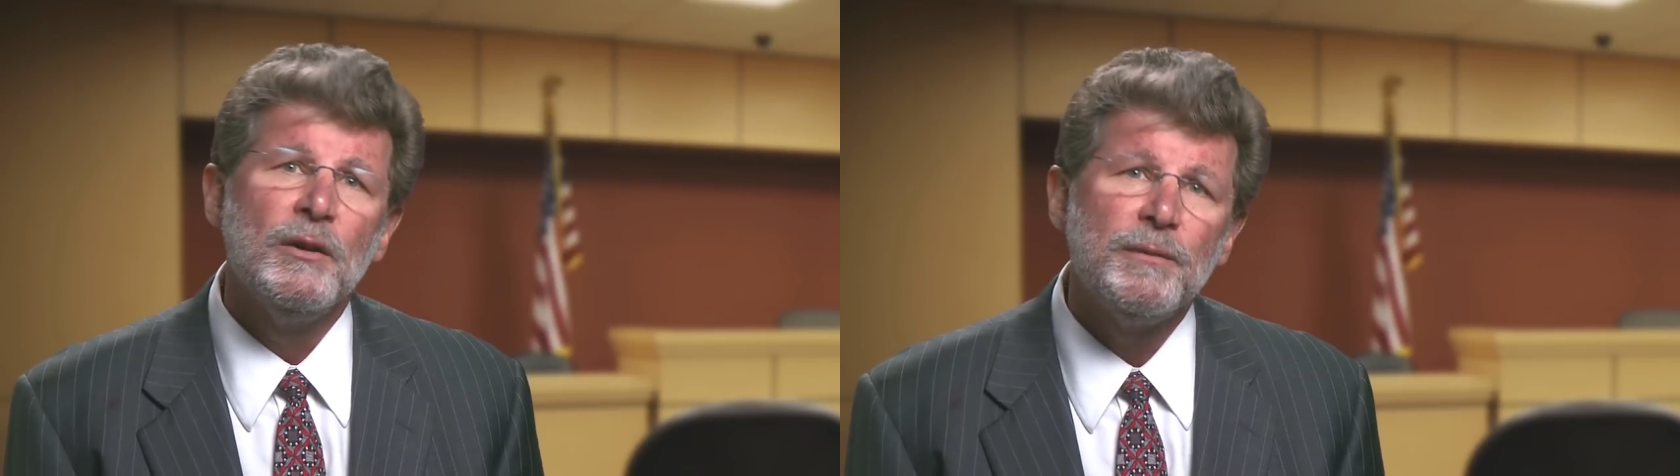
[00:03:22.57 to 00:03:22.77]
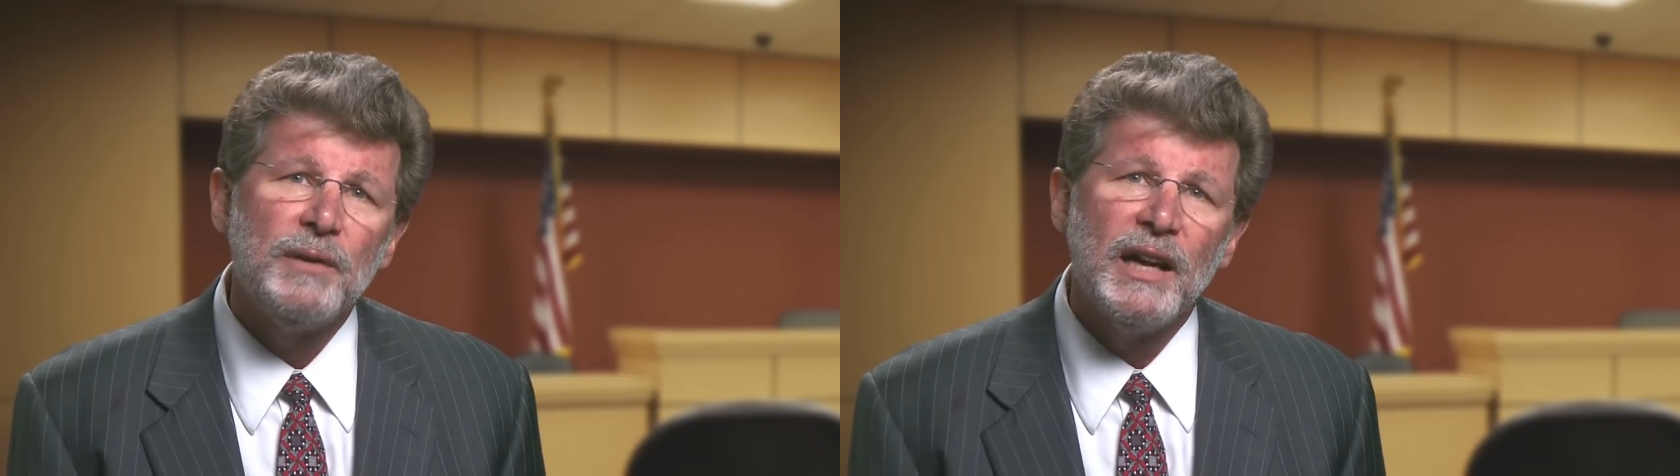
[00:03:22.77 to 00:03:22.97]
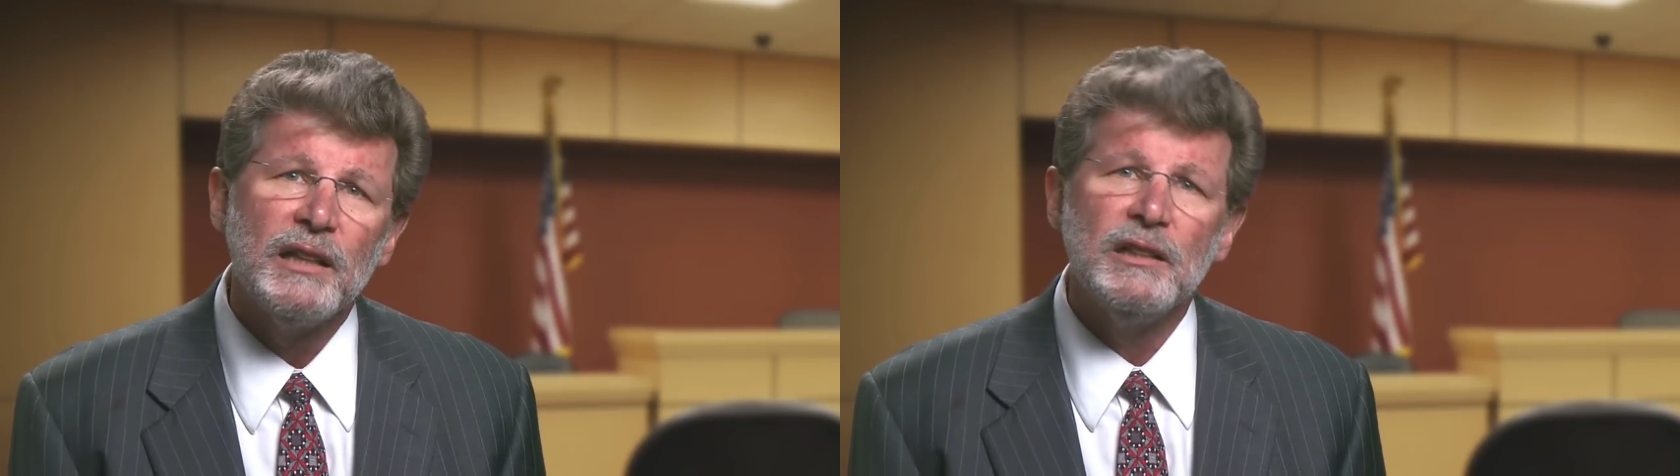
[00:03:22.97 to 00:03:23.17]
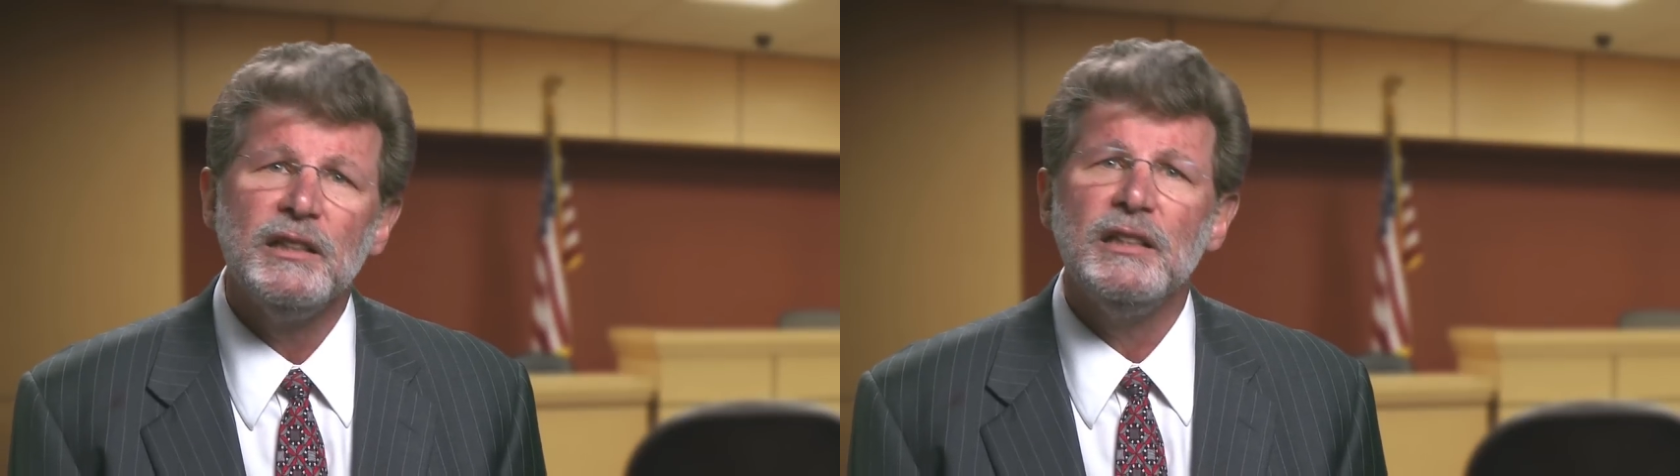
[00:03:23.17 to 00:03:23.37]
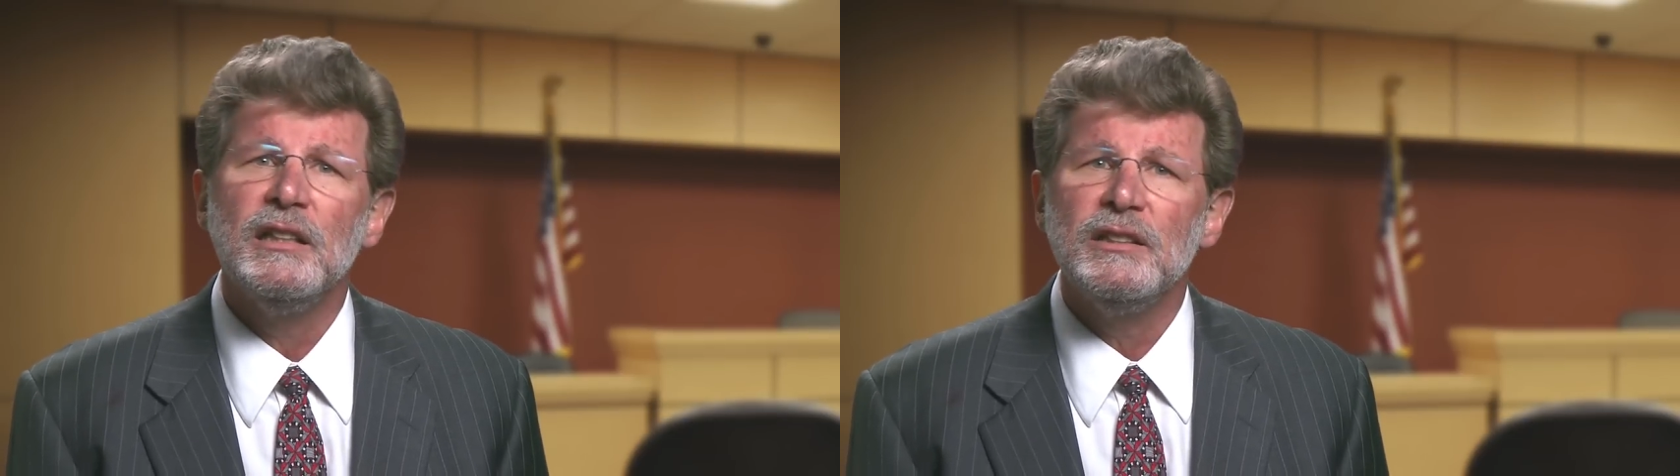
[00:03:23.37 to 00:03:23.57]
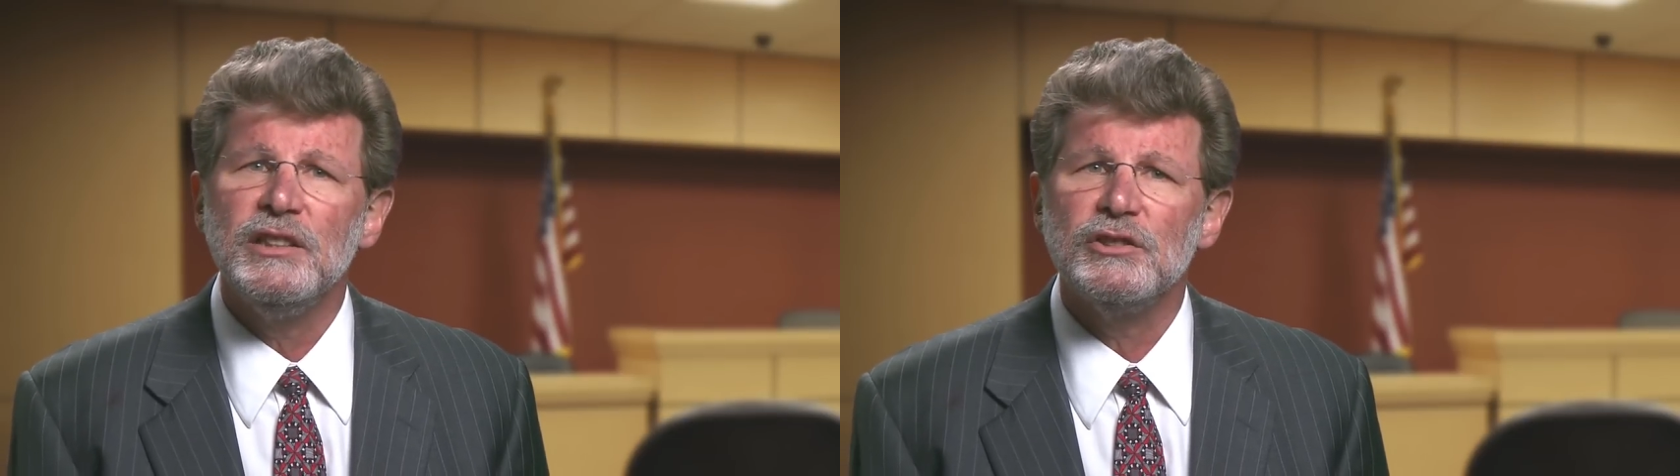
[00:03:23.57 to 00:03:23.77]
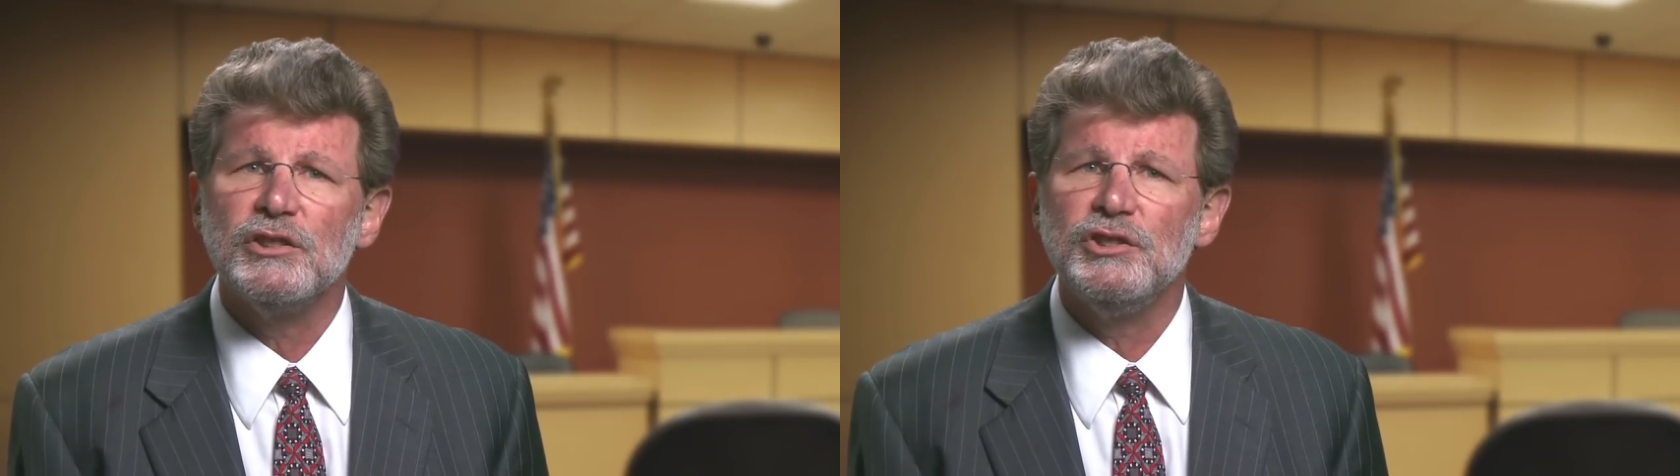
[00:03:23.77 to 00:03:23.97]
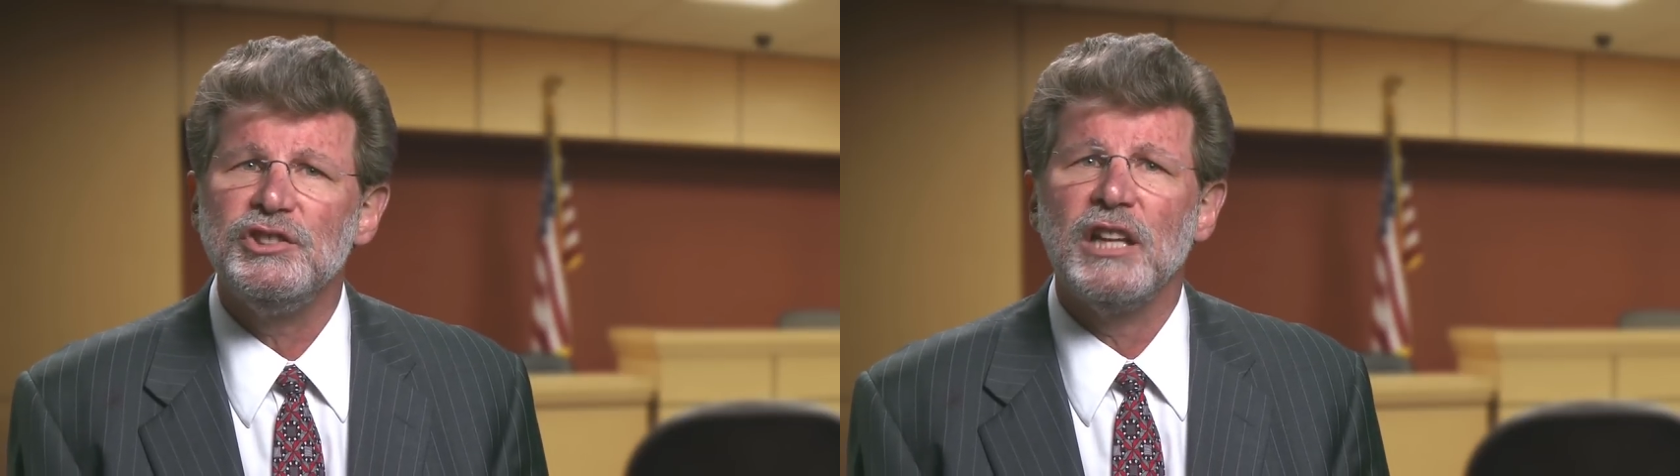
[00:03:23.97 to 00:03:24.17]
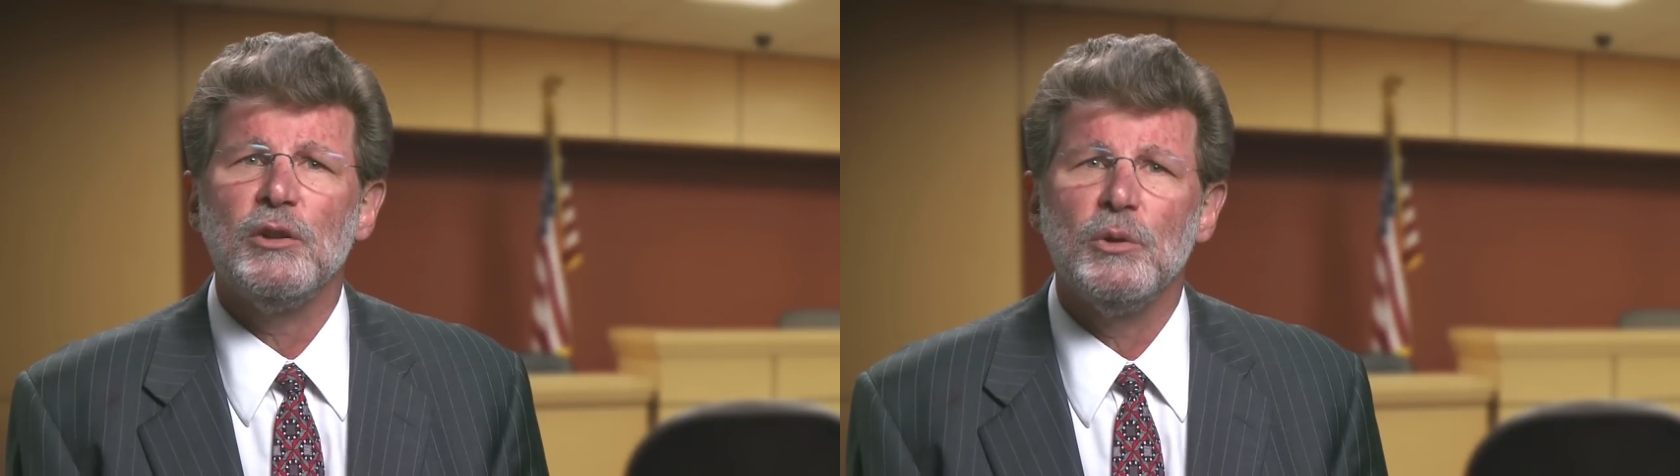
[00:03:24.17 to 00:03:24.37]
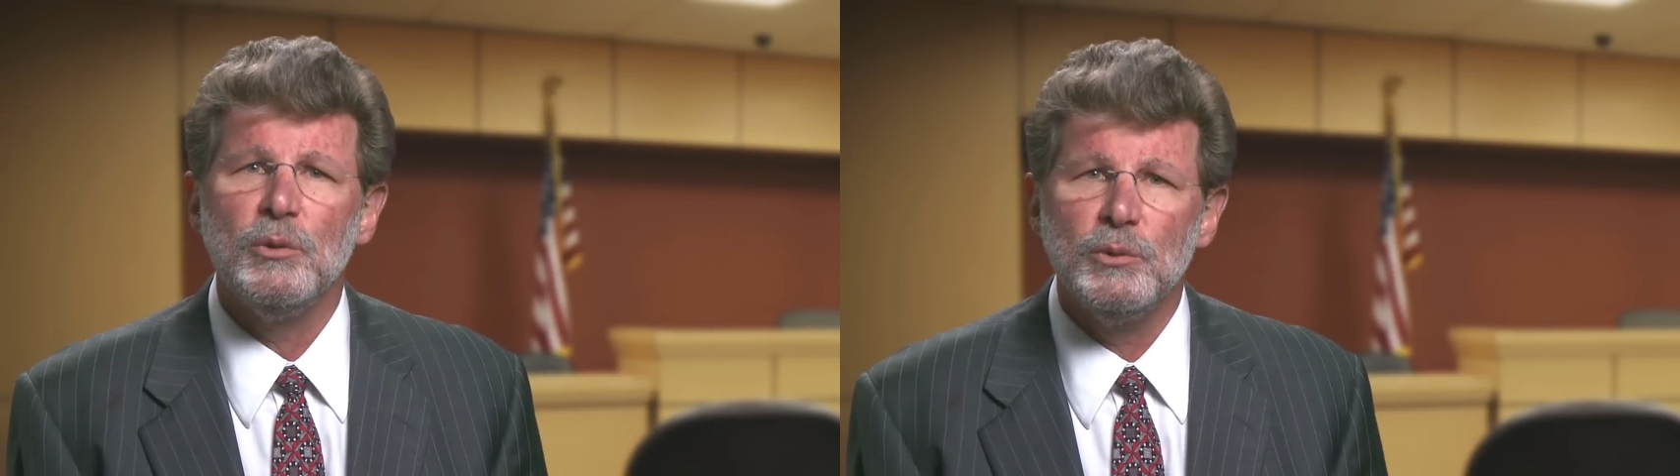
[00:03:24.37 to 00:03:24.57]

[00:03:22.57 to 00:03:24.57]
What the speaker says: Finally, these are general